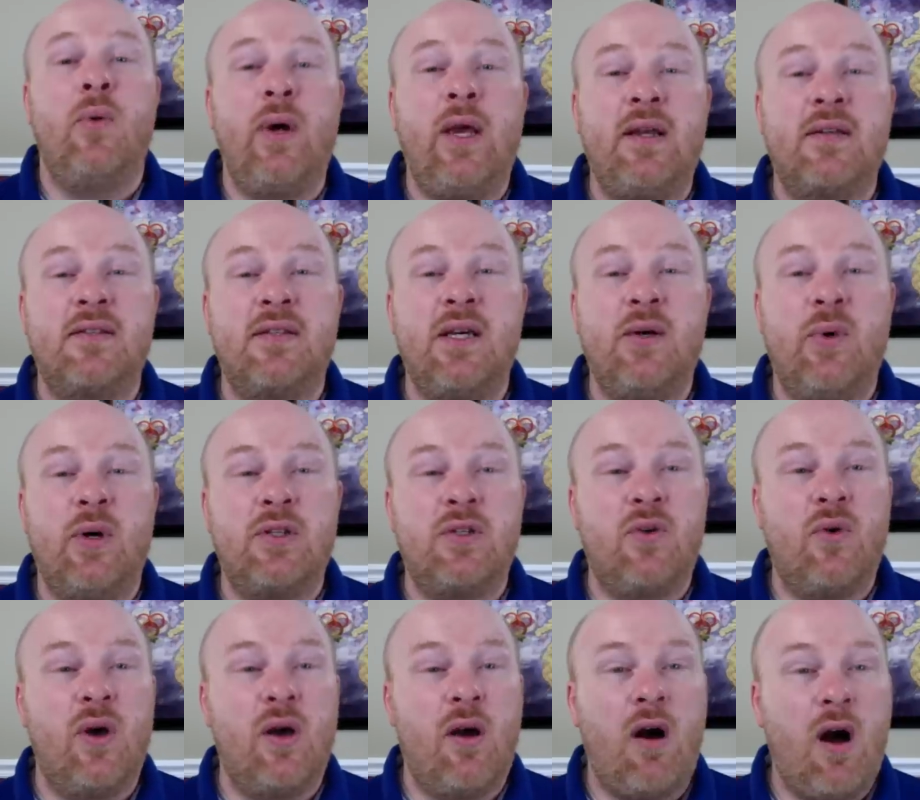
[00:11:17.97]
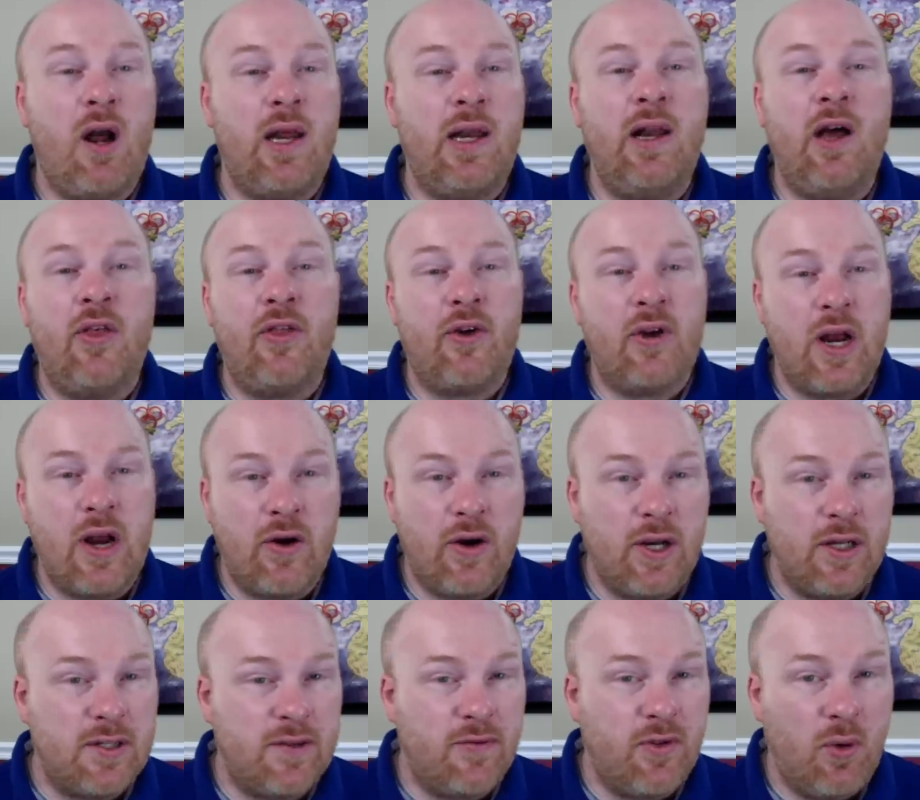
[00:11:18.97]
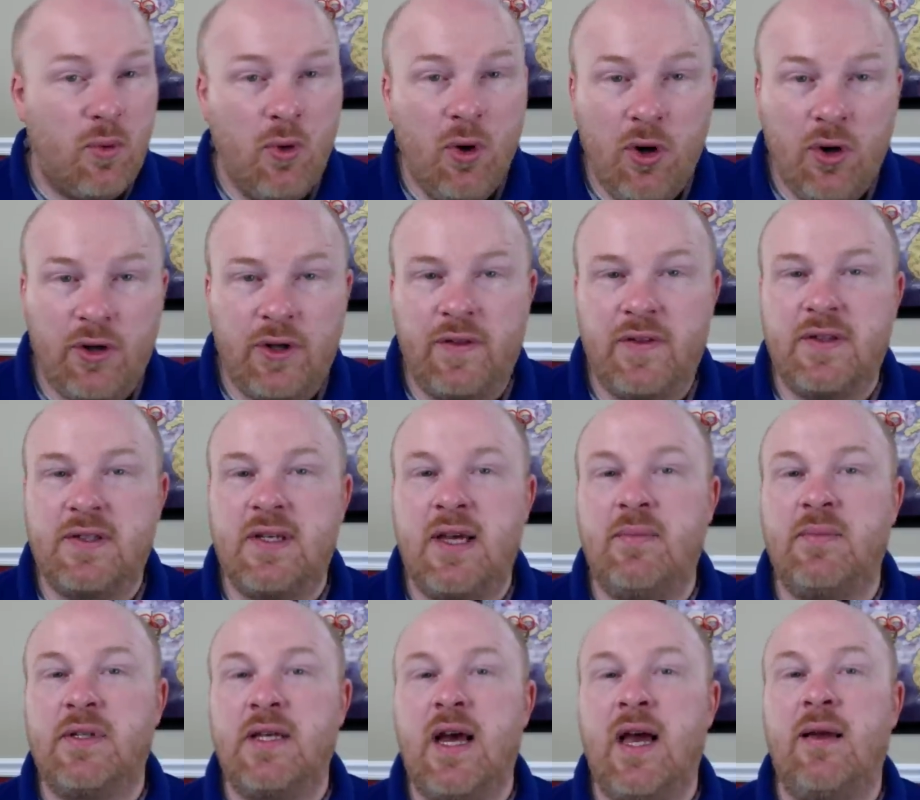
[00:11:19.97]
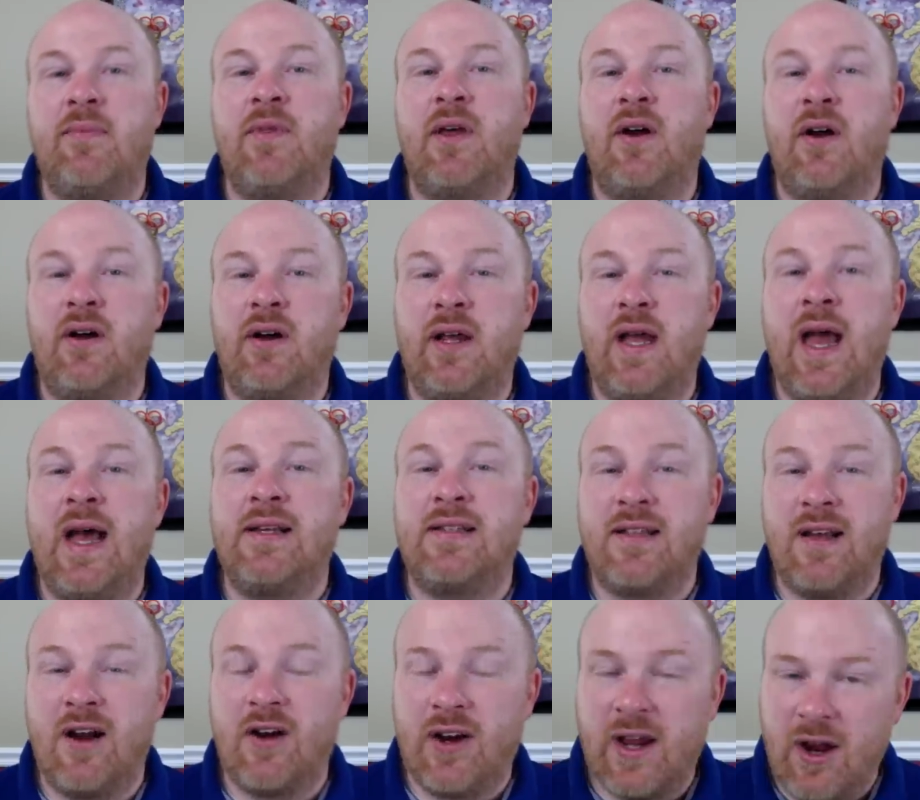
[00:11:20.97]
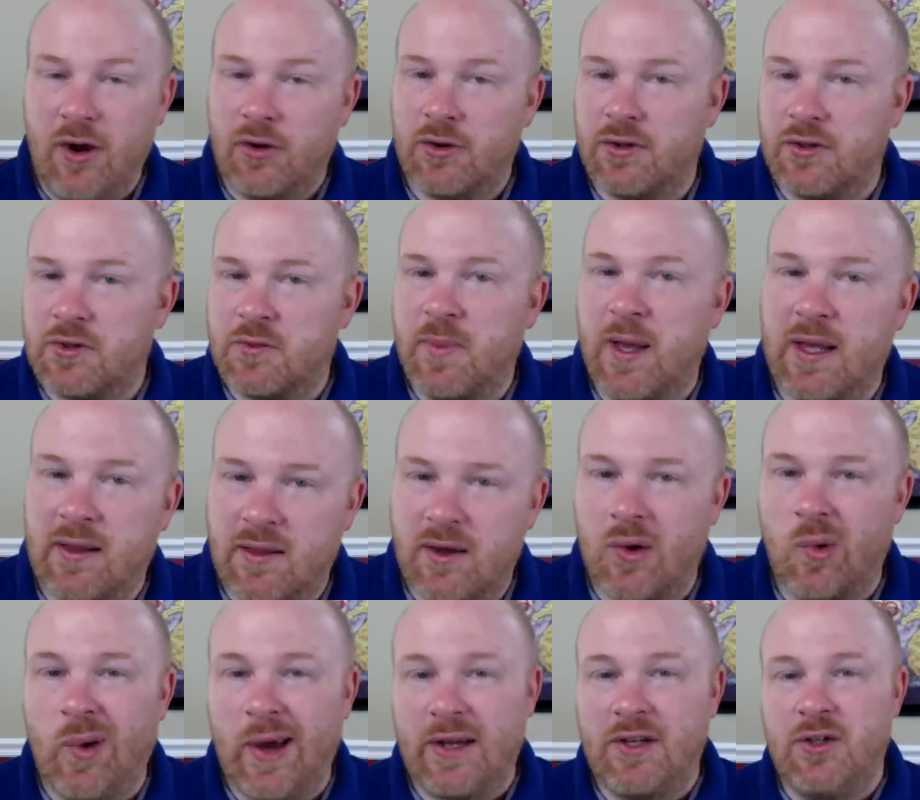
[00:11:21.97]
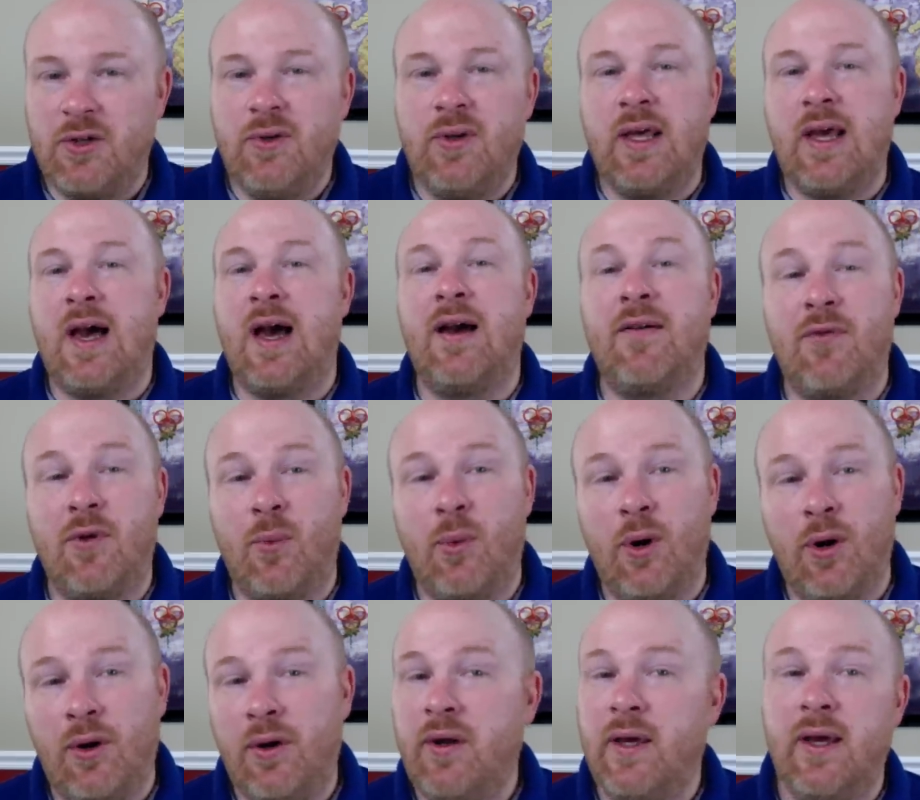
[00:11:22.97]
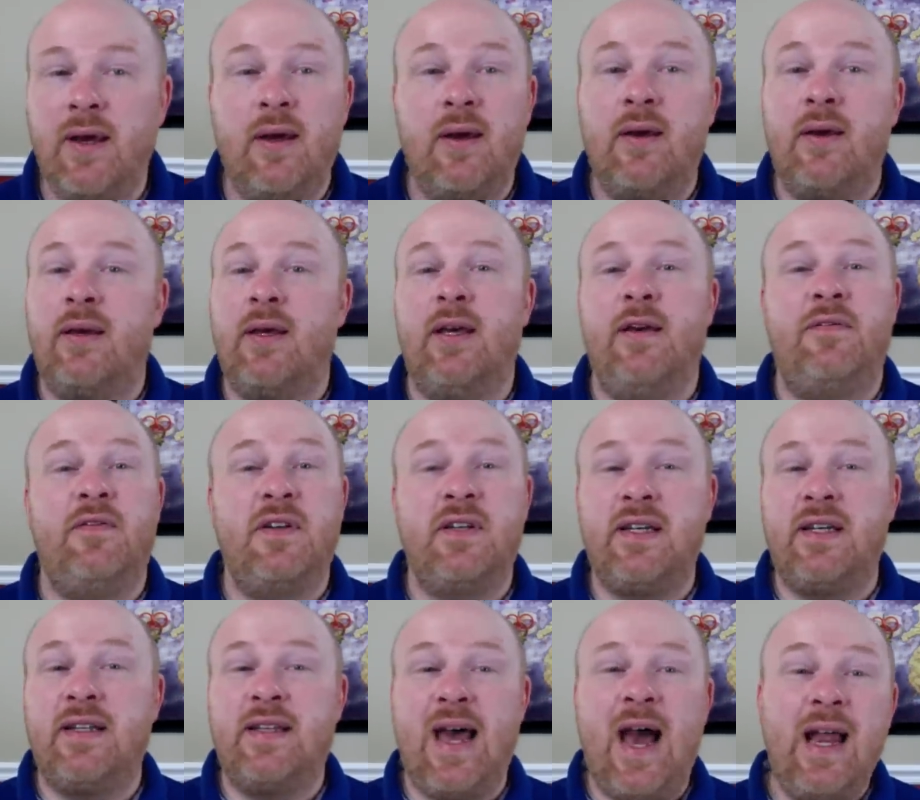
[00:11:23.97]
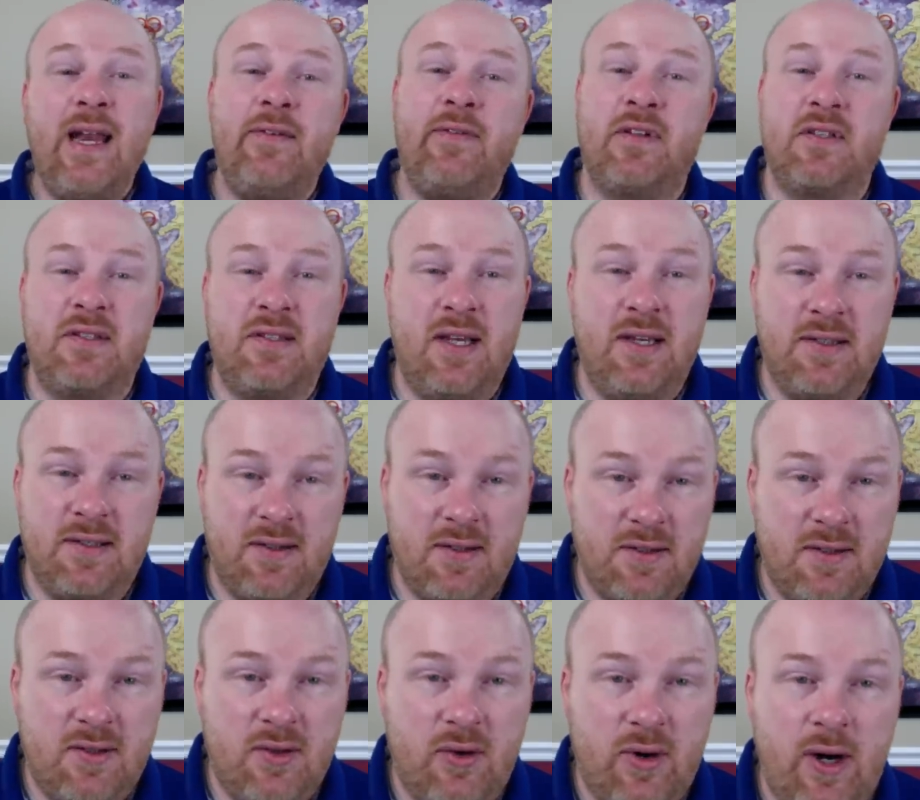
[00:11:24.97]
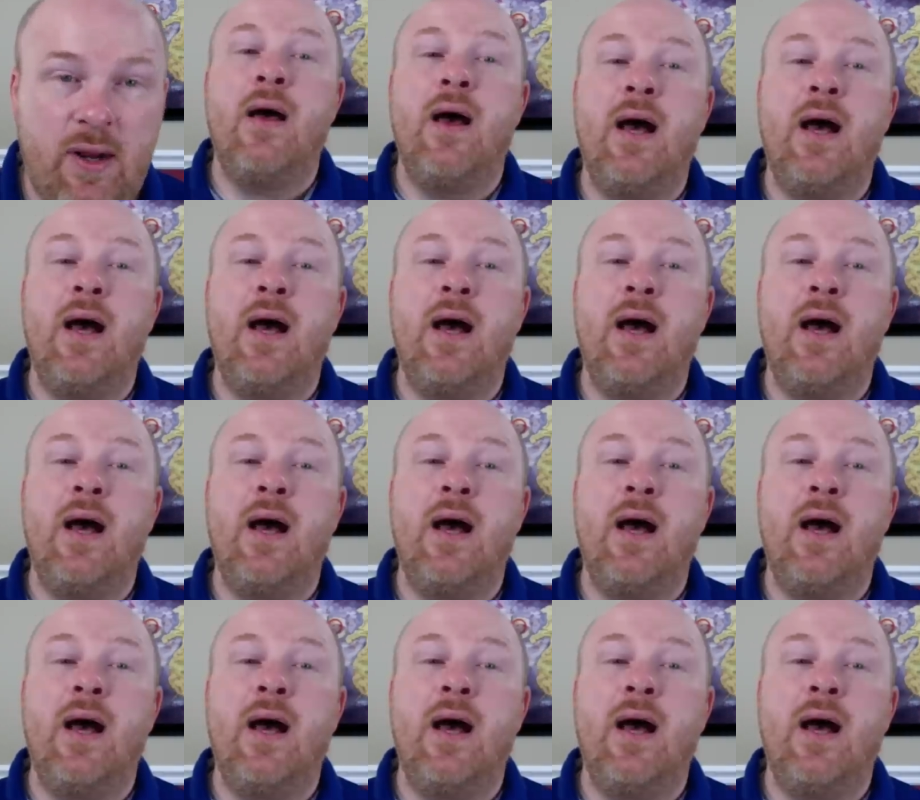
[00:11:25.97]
We could see what's going on in other areas of the world at the same time that as our characters make their way to the Eye of the World, if indeed that even stays in the story.